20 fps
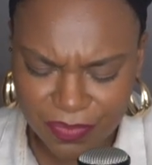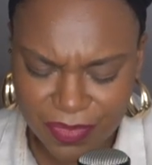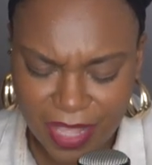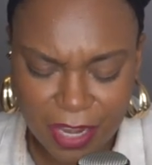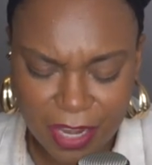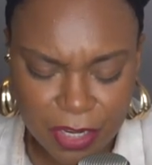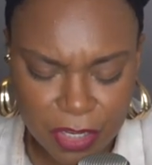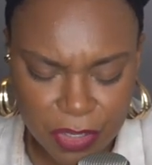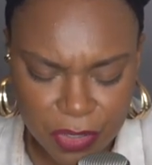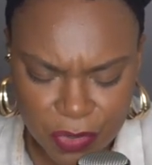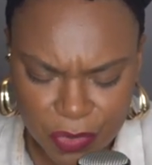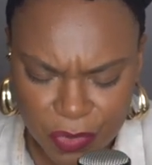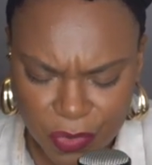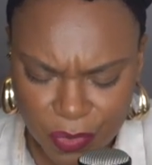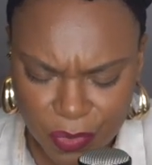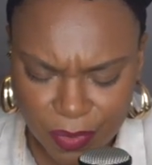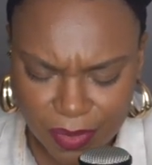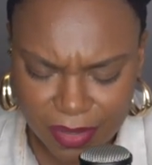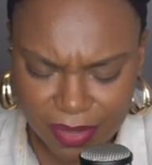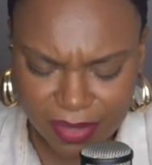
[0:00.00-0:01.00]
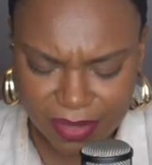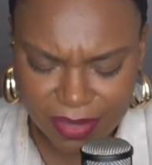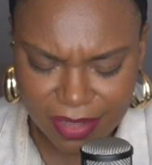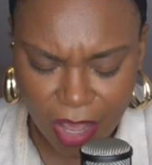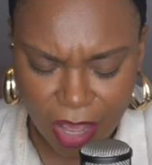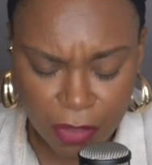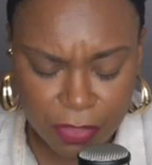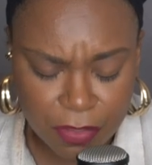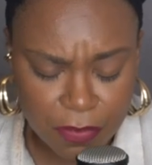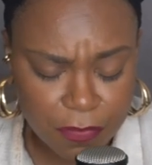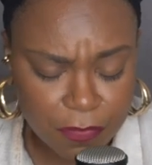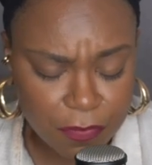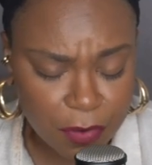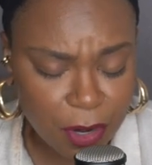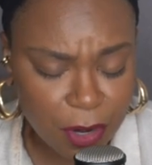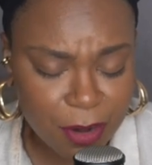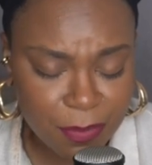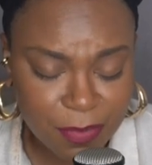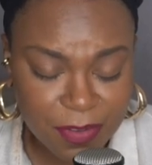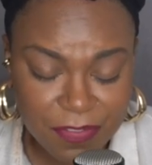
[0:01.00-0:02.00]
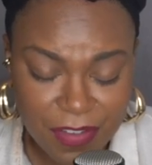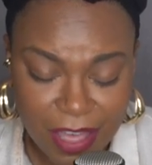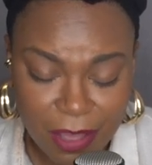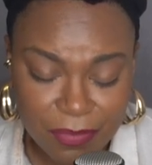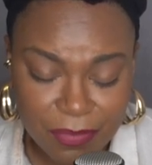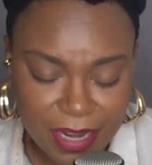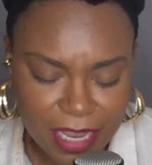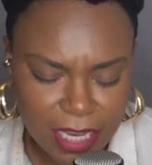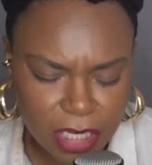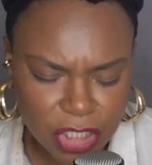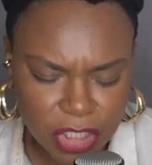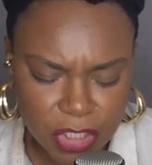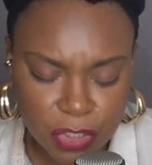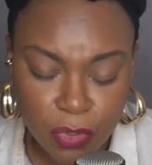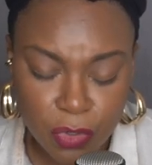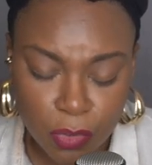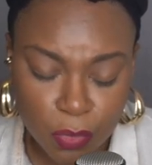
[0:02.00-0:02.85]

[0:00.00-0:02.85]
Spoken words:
that You are the firm foundation